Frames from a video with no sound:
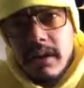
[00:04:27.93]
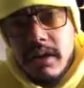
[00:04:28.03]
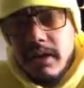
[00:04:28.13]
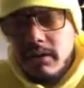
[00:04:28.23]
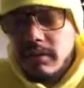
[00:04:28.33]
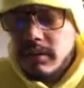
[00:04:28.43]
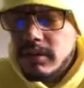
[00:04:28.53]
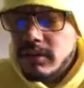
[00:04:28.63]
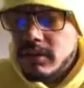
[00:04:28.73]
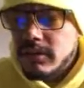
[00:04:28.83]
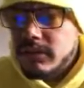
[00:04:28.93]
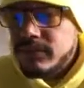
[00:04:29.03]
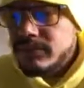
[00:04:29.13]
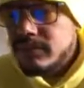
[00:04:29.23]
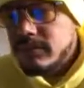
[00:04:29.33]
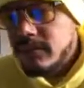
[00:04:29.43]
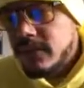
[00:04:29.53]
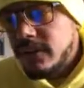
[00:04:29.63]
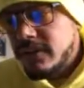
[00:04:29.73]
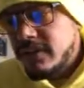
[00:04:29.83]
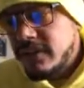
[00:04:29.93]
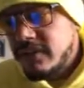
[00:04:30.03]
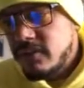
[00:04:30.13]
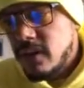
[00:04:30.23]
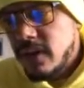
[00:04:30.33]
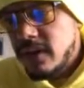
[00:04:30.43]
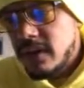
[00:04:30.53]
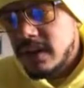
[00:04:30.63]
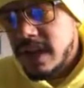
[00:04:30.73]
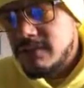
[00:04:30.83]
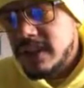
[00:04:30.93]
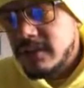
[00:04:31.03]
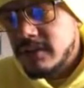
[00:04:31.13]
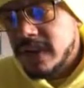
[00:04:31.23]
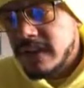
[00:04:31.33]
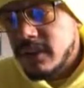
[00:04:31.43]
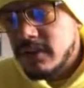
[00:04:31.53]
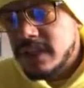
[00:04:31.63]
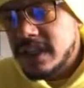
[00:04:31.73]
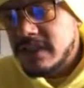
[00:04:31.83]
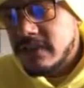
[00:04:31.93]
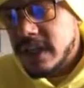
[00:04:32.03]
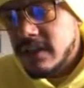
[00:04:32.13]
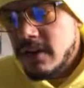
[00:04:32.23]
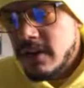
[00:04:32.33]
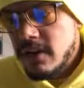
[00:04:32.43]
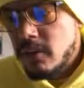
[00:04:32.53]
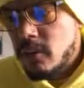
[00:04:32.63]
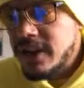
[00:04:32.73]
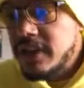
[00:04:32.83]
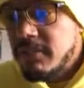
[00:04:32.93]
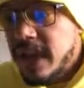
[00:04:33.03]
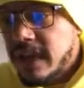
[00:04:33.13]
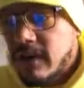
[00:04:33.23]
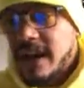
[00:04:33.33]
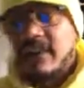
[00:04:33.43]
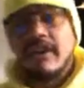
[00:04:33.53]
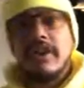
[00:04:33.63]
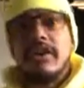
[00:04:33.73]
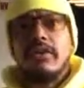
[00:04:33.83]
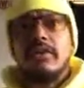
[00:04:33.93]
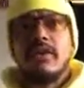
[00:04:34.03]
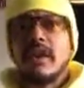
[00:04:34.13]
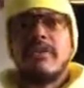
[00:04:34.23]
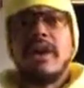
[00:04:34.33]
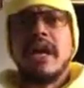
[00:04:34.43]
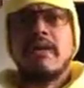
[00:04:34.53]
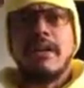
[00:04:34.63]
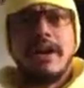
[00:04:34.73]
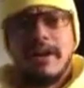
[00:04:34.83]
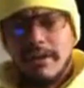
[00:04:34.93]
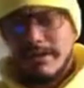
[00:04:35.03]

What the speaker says: You know? And this is where it led me to technology. Is it okay? What do you mean, right? The old, what do you mean, right?